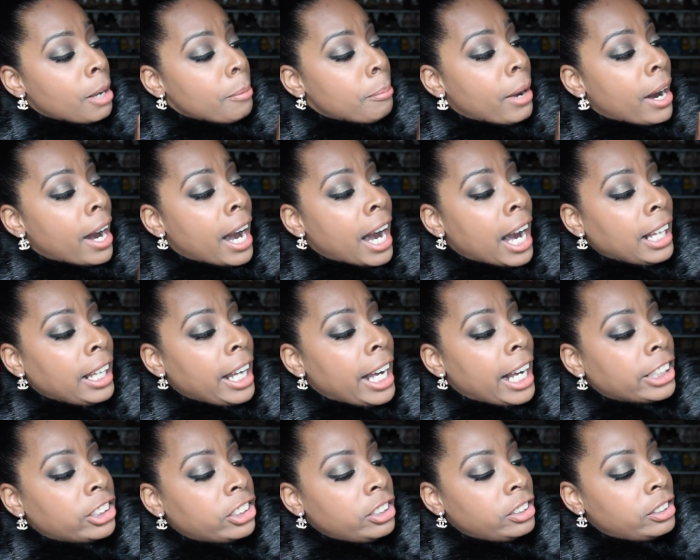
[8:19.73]
my
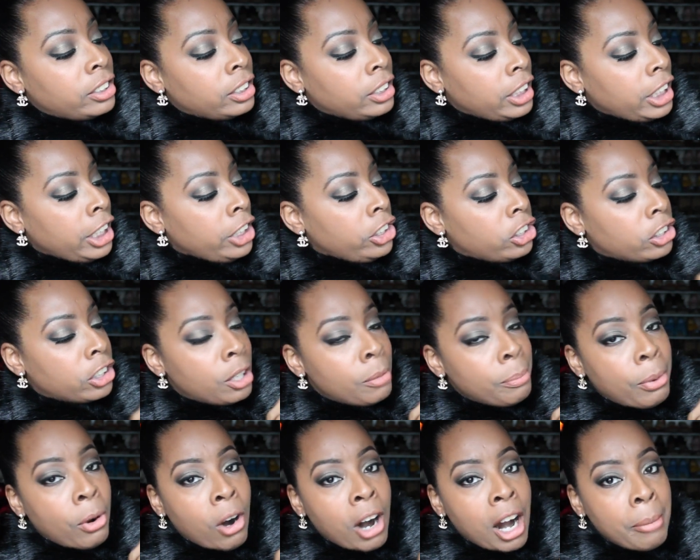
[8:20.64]
eyelashes in each
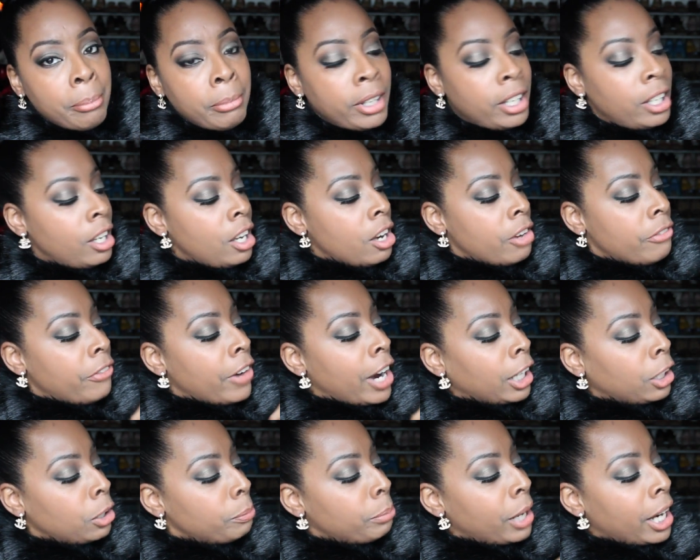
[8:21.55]
compartment
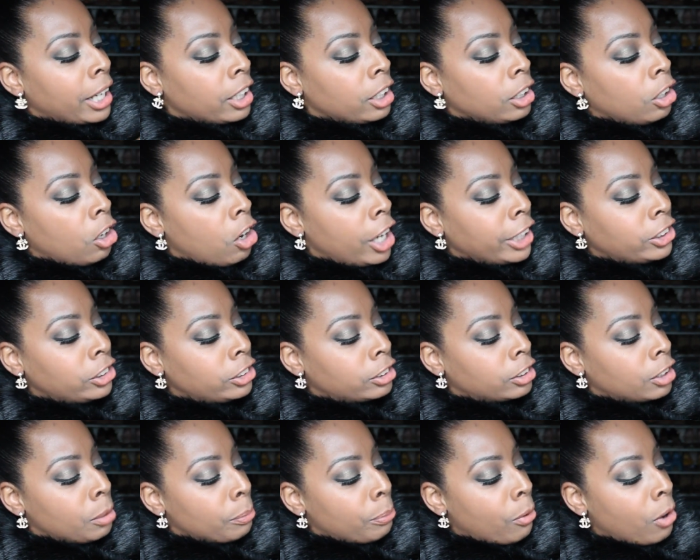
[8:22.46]
followed by the
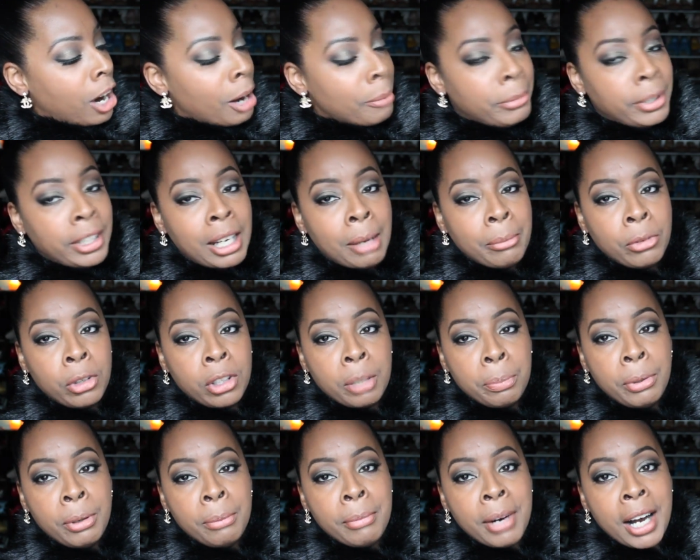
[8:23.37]
largest compartment I'm going
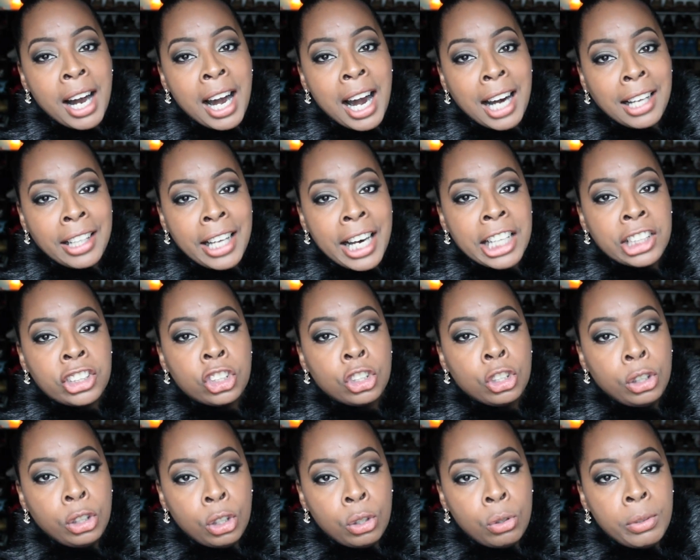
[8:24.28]
to put my eyelash
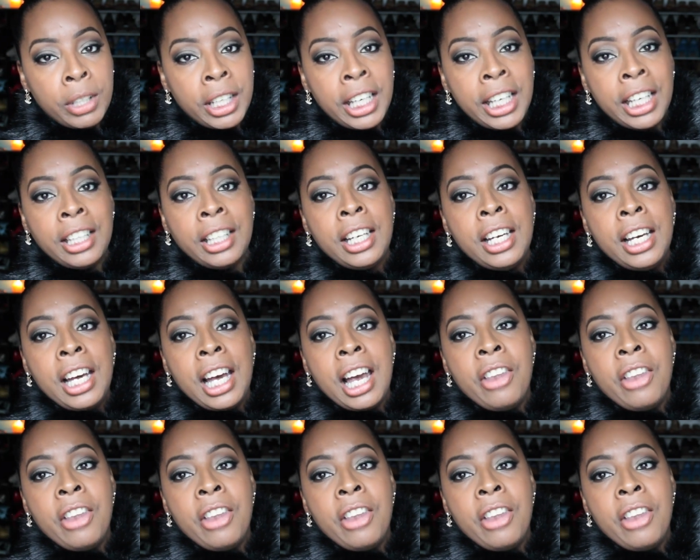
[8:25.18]
glue in